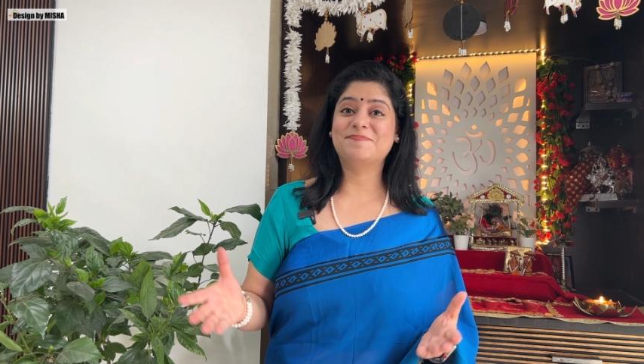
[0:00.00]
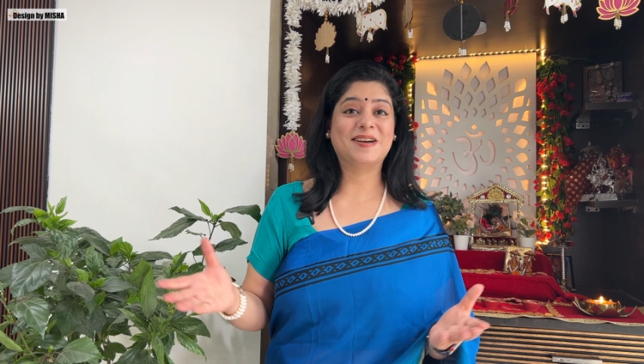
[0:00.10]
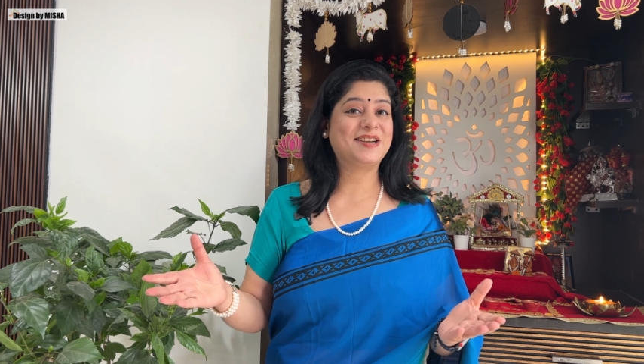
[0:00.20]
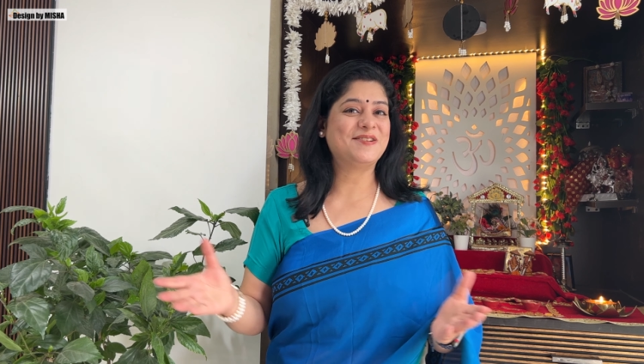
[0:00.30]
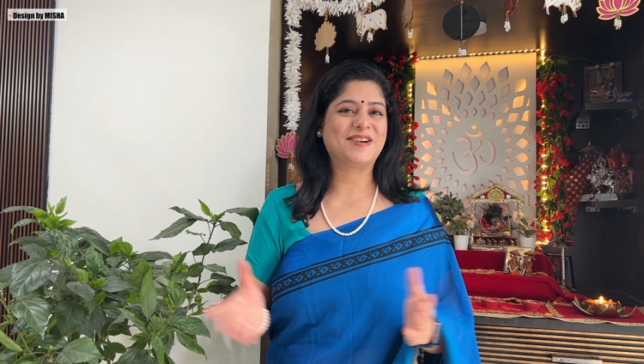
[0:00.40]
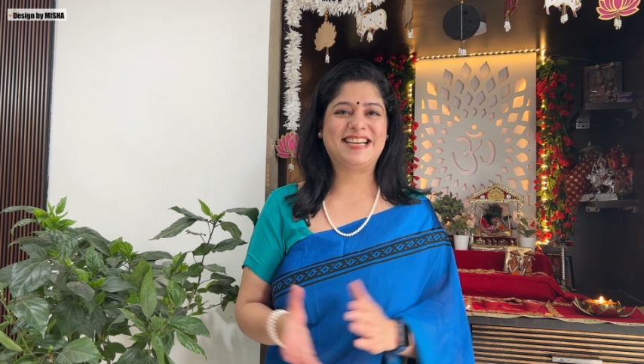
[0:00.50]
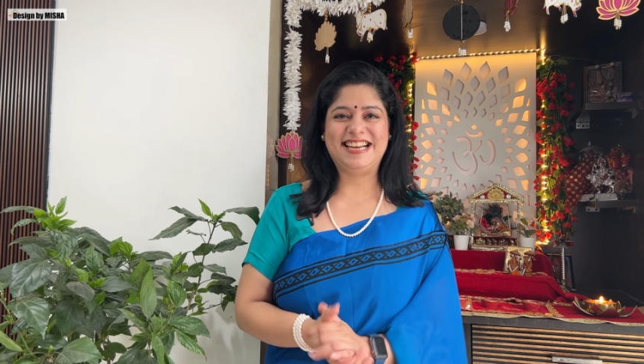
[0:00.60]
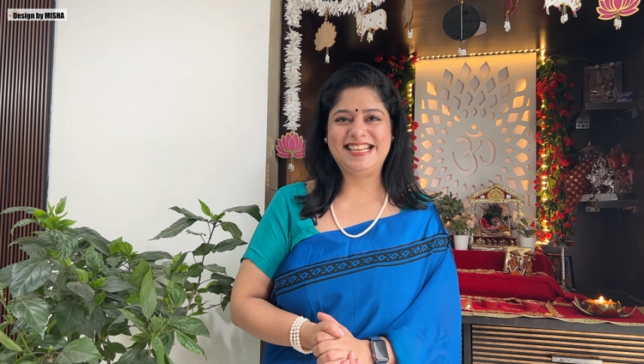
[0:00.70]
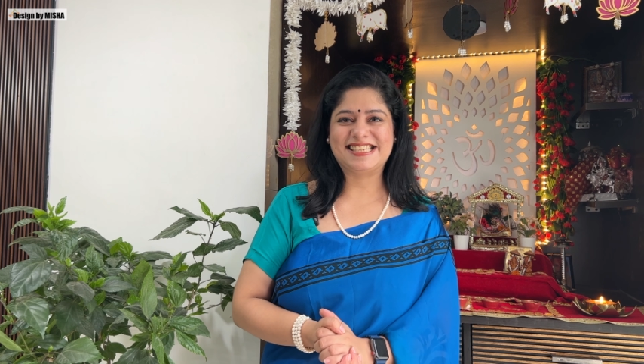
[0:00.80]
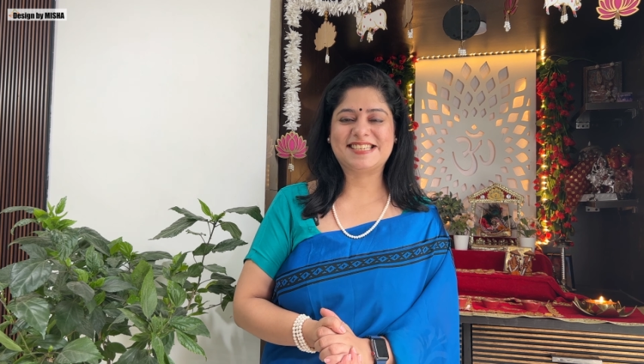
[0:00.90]
but not
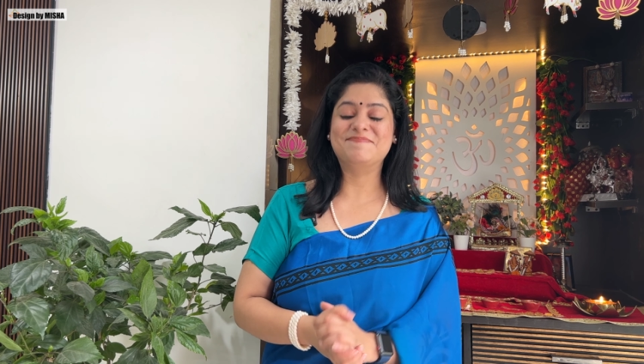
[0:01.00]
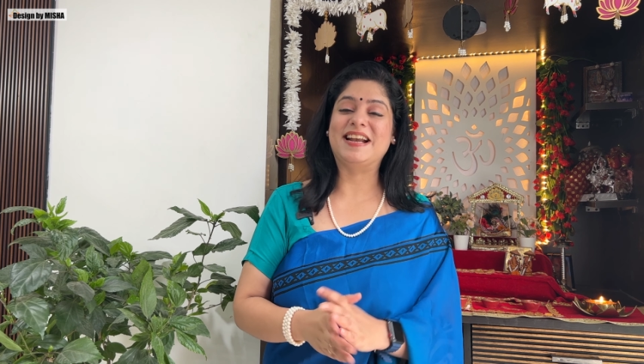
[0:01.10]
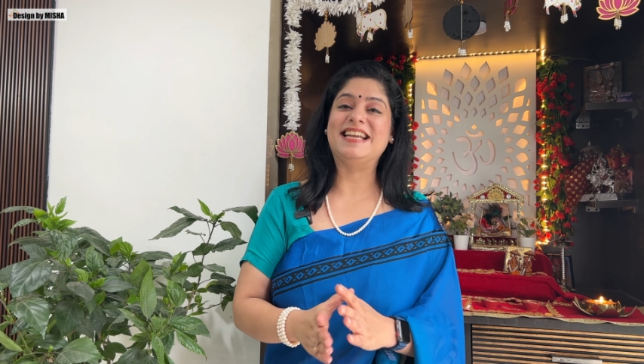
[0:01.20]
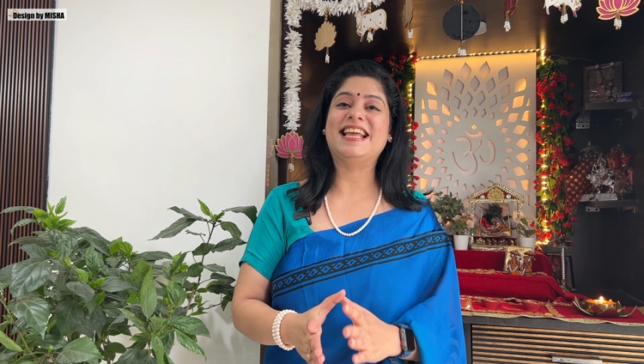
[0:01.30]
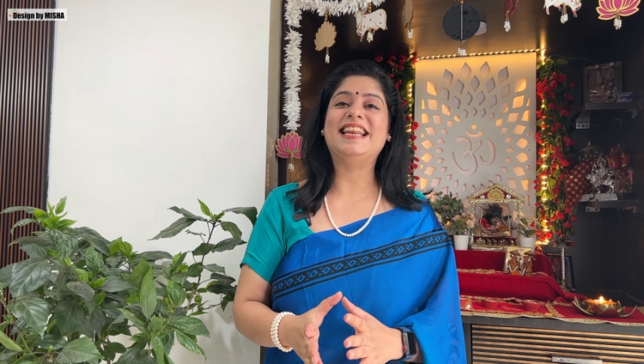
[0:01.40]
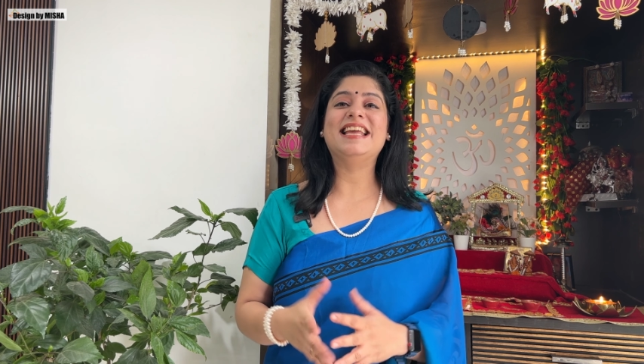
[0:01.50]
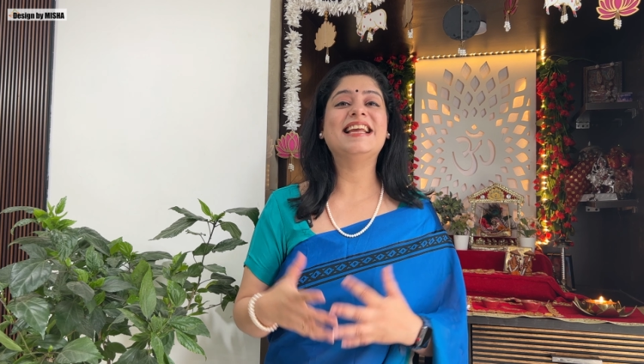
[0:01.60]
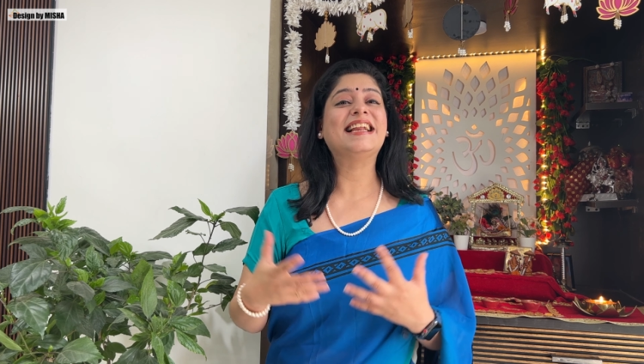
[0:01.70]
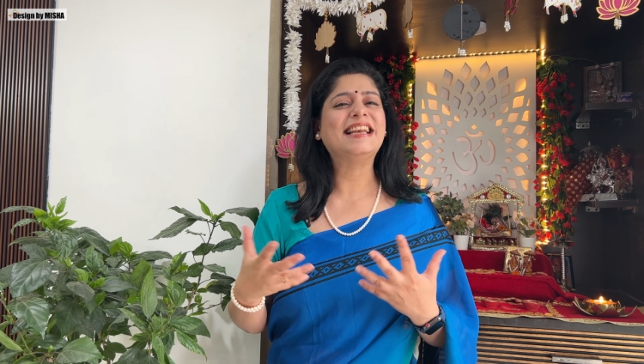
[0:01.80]
least, maintaining